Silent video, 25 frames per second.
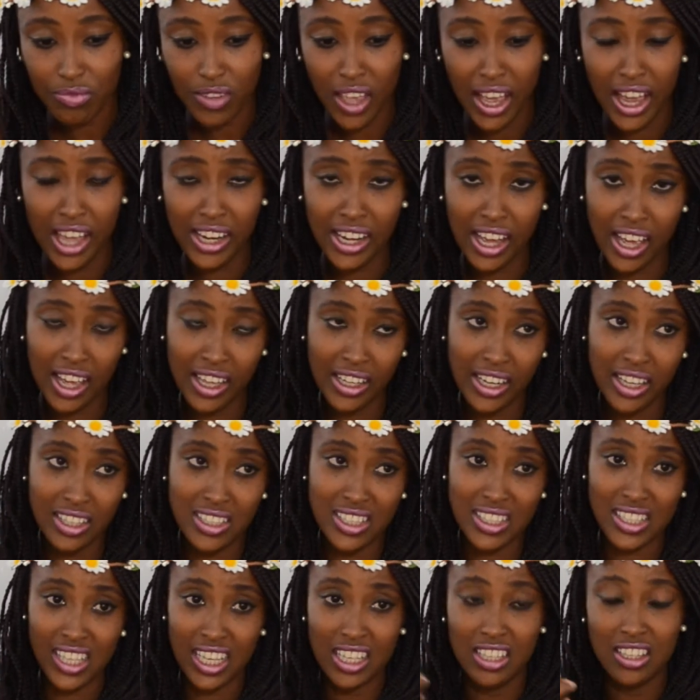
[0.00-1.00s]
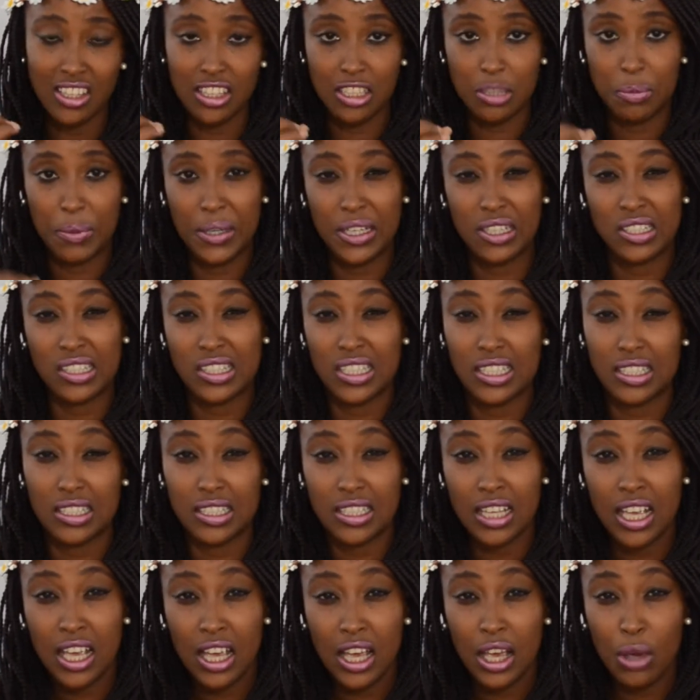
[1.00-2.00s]
And I say this because
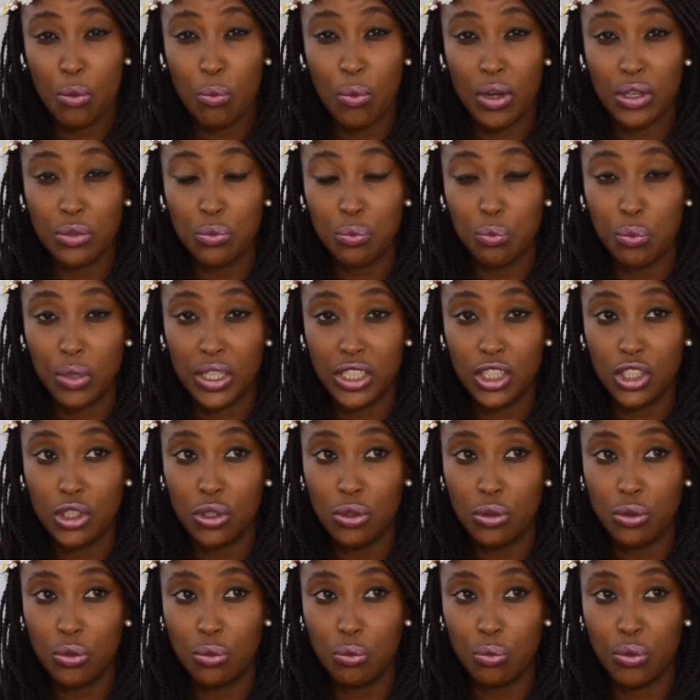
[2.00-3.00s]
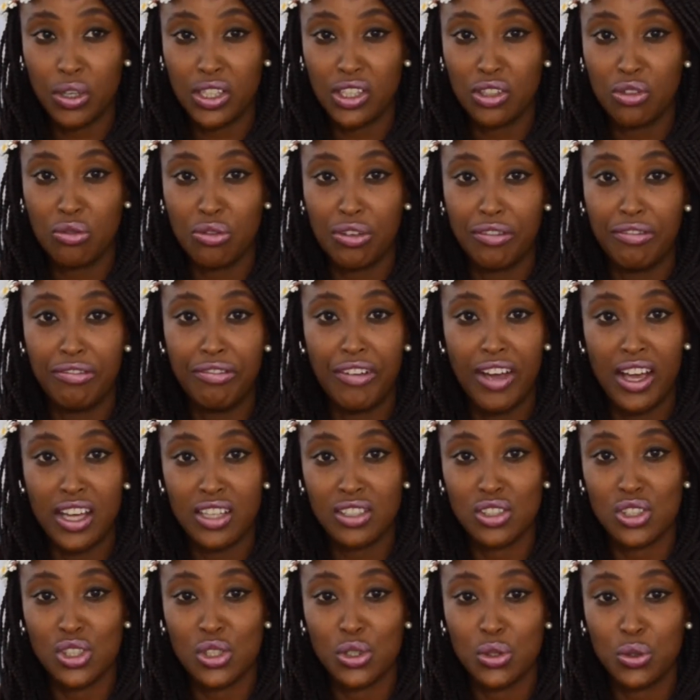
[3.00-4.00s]
when you
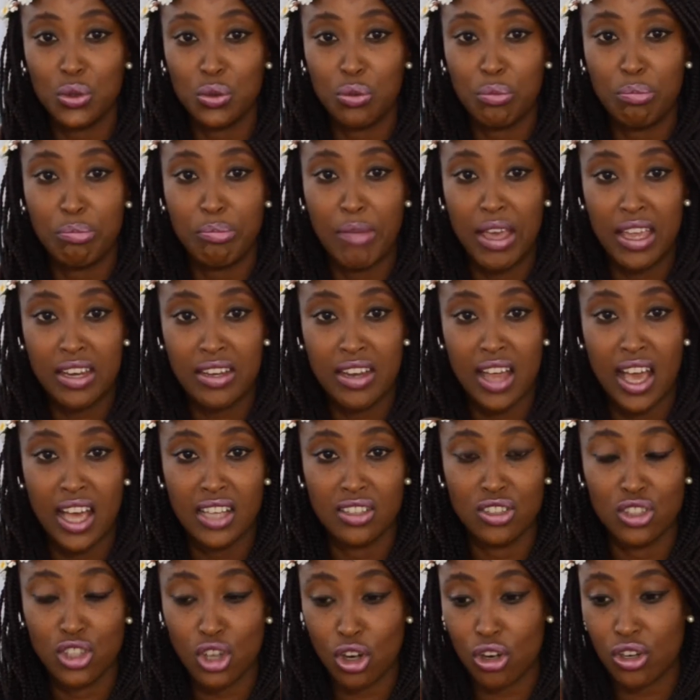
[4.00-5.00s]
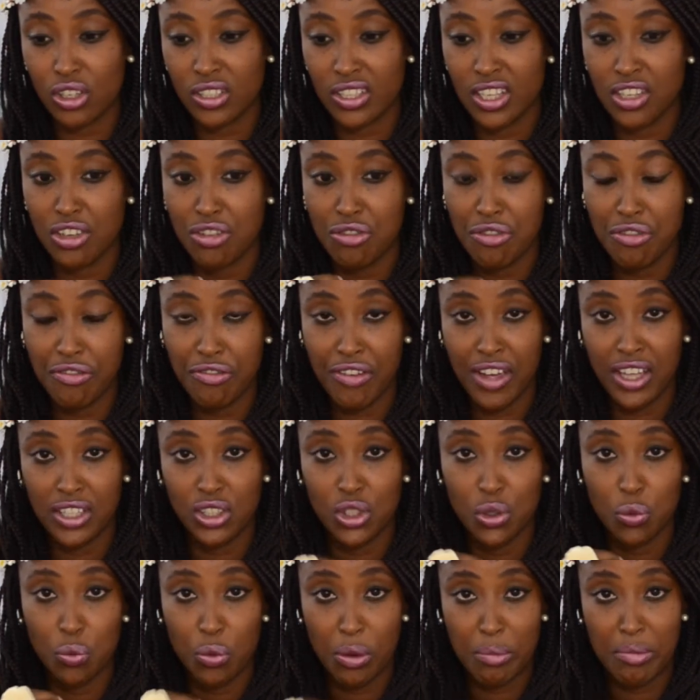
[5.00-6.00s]
refer to men as dogs and you refer
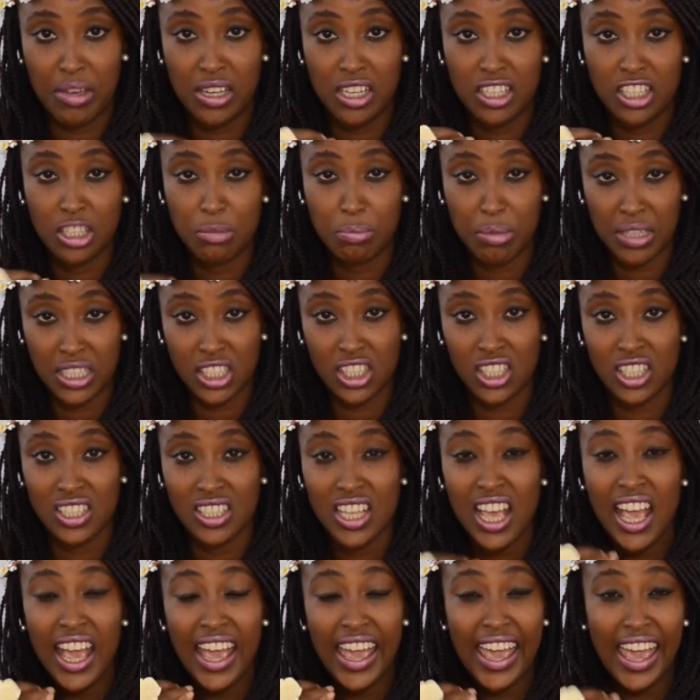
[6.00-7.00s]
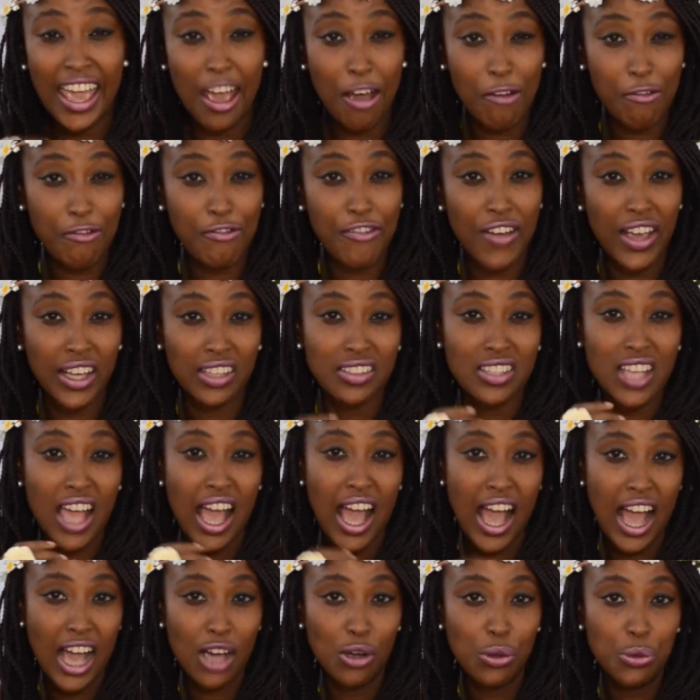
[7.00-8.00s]
to women as bitches, it affects
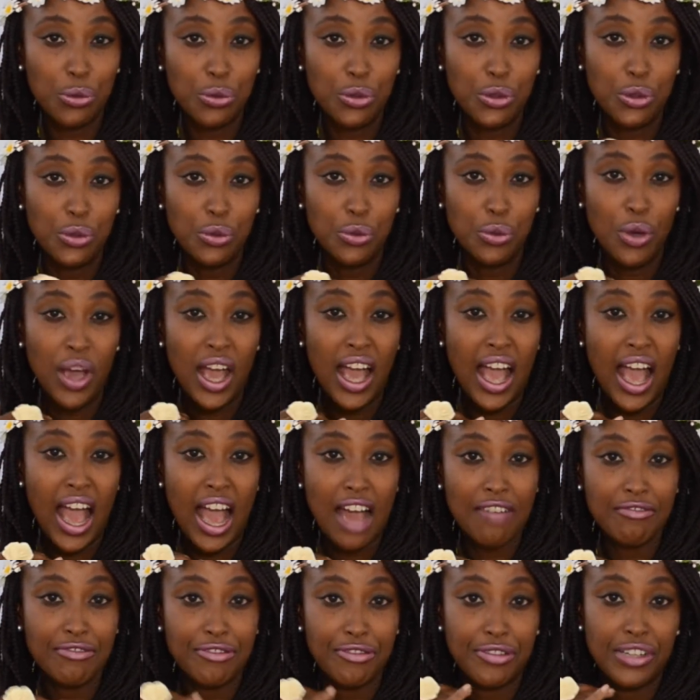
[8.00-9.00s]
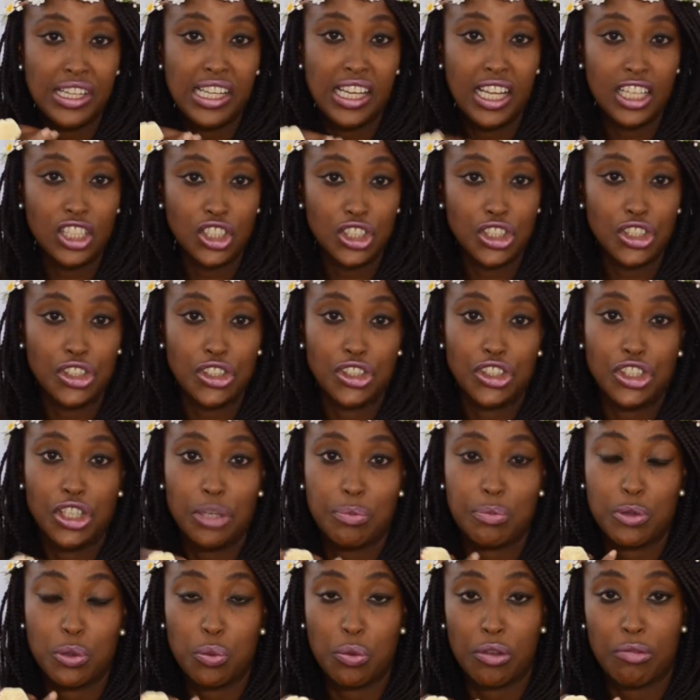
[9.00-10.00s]
how you have
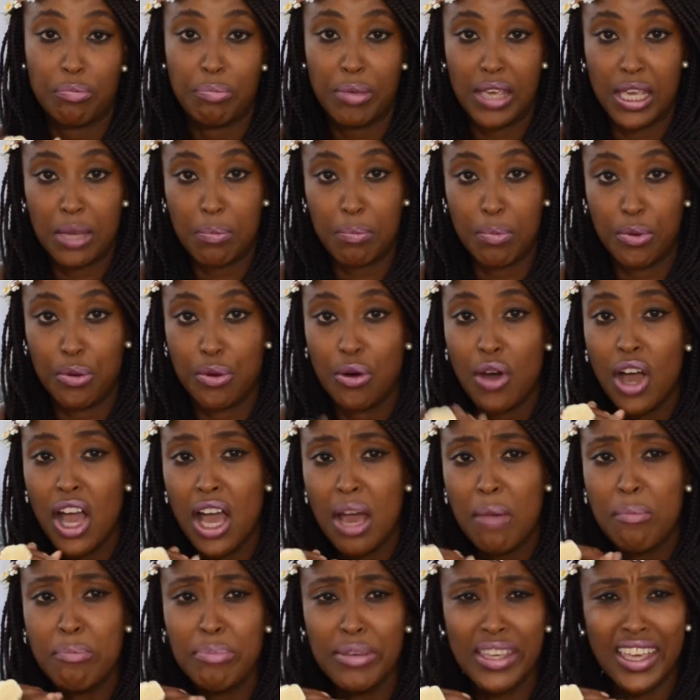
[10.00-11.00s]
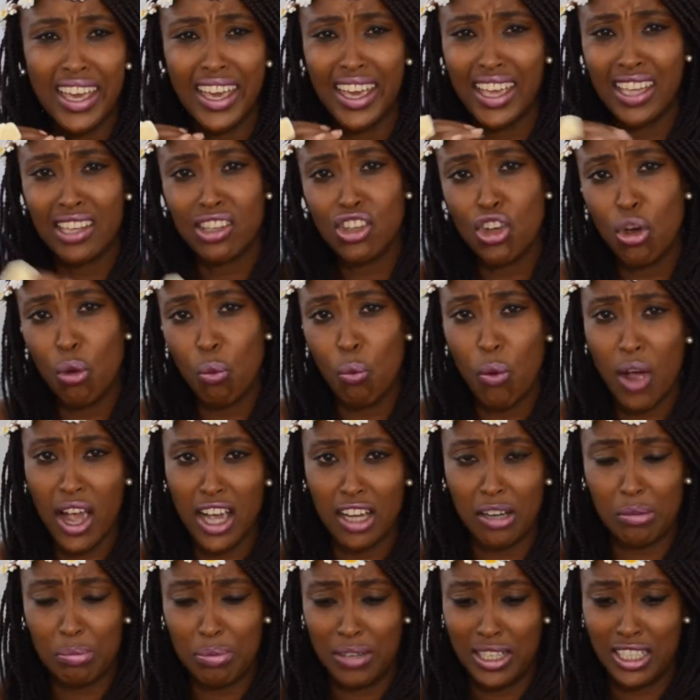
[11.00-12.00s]
relationships with people, be it in your
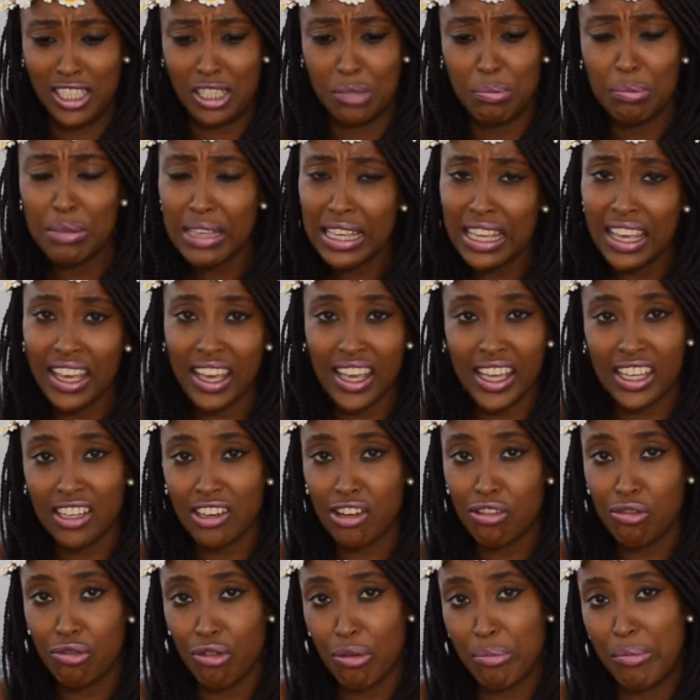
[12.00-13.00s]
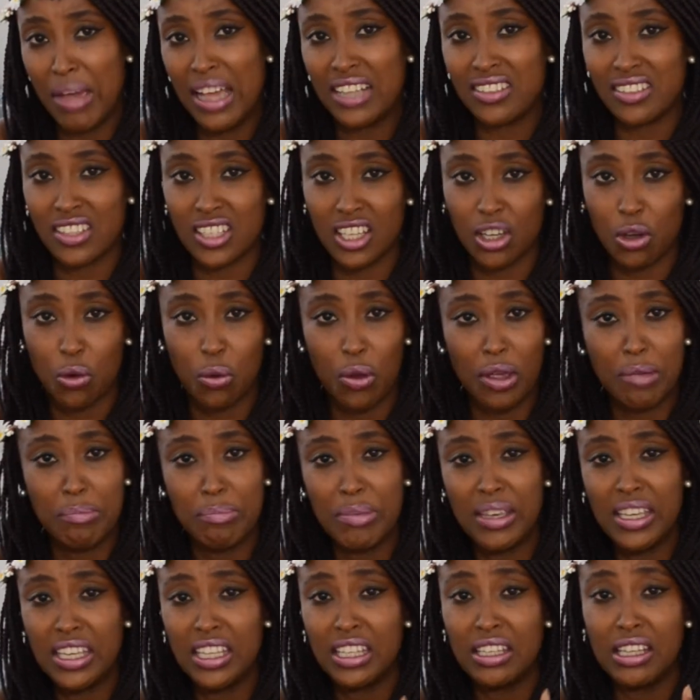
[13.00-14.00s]
workplace, be it in a romantic way,
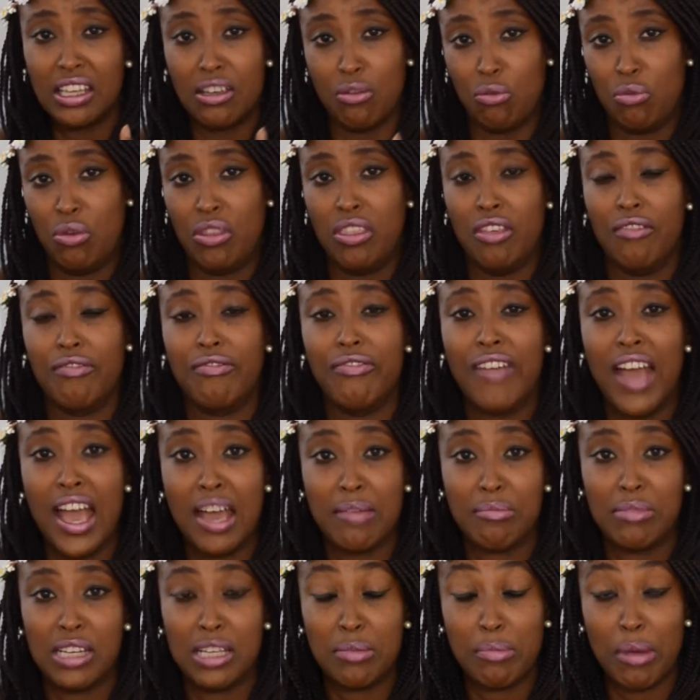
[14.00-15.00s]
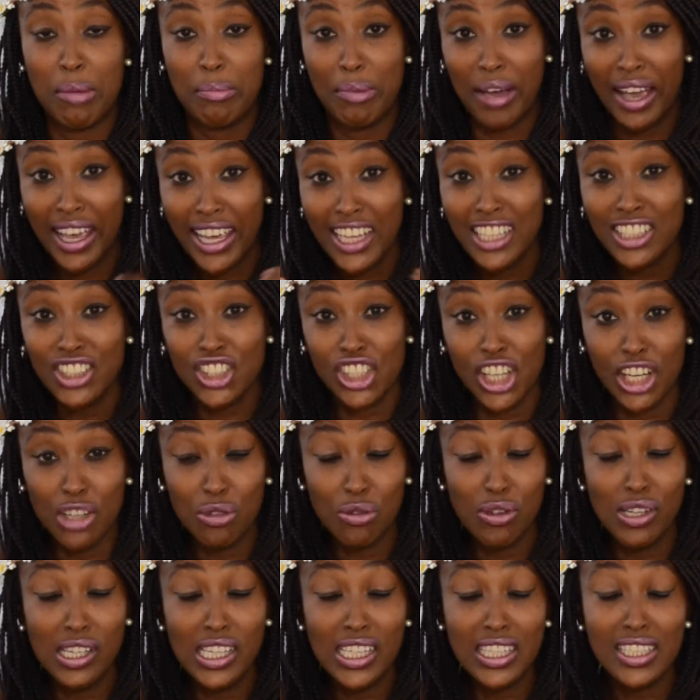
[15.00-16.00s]
be it with a family member. It
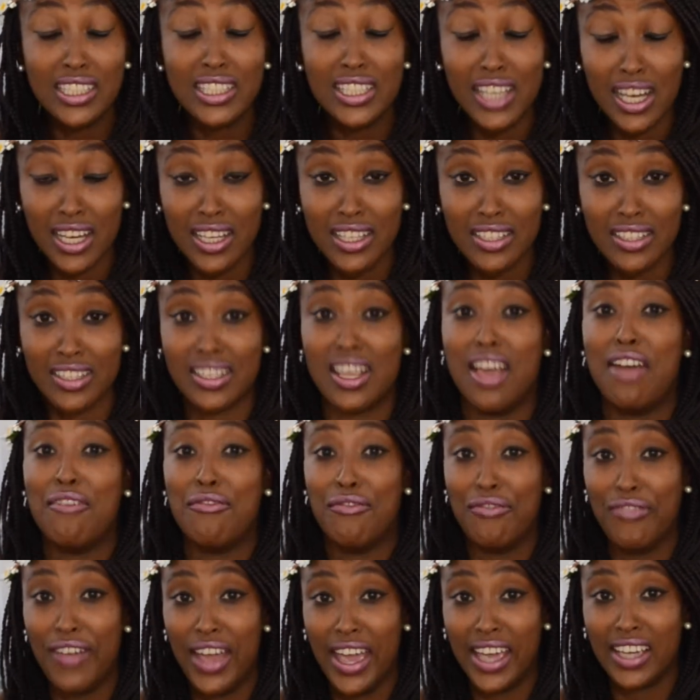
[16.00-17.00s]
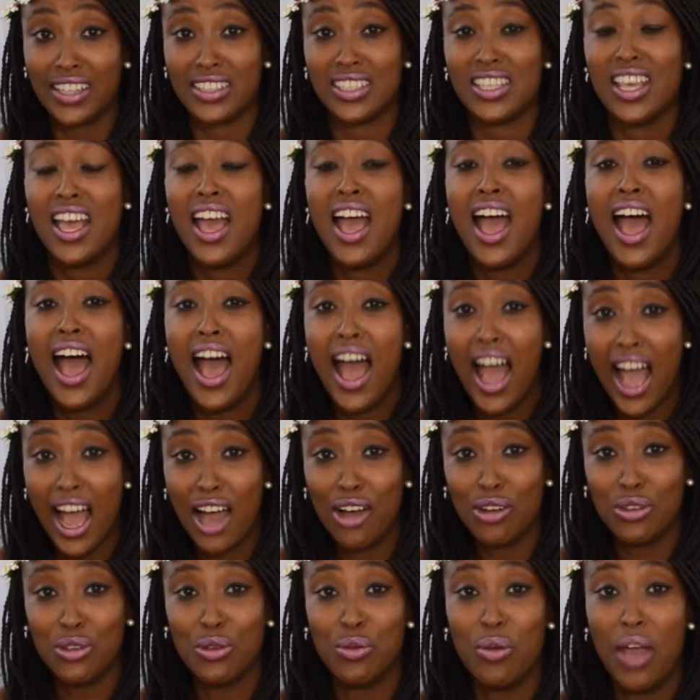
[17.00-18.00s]
generally does affect
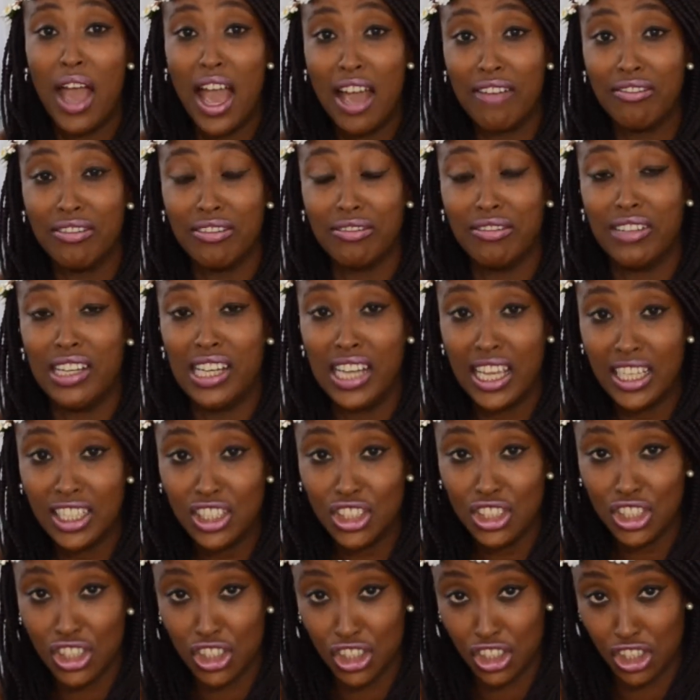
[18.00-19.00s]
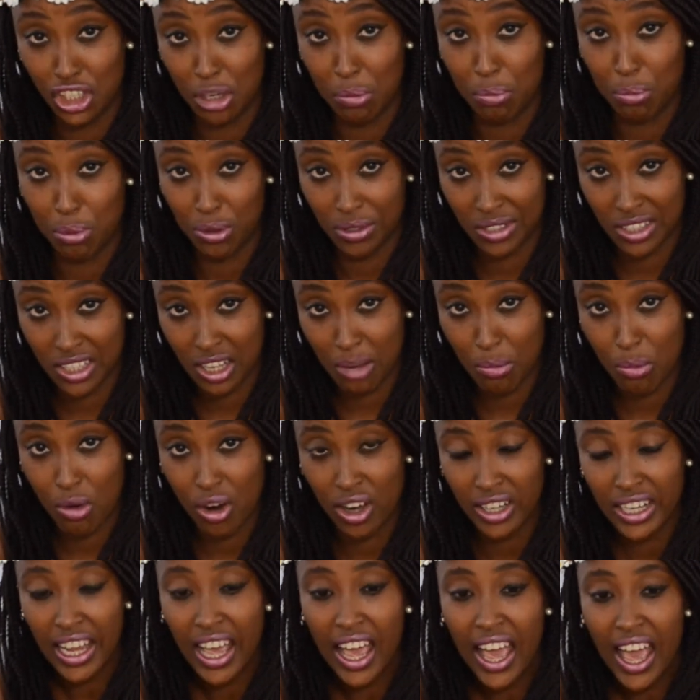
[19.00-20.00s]
how you have a relationship with someone.